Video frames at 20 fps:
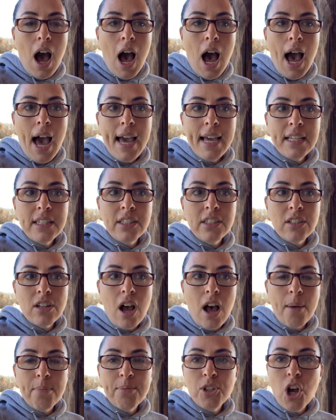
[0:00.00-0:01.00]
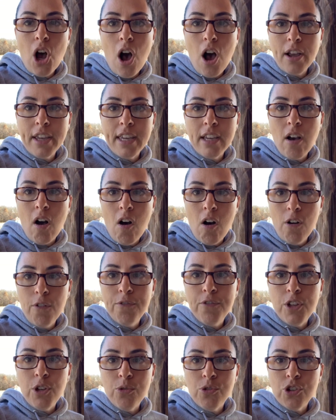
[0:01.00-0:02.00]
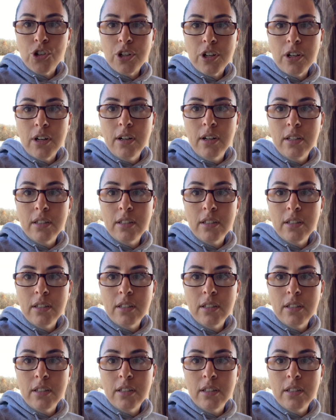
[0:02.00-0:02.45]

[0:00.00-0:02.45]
I stopped talking all future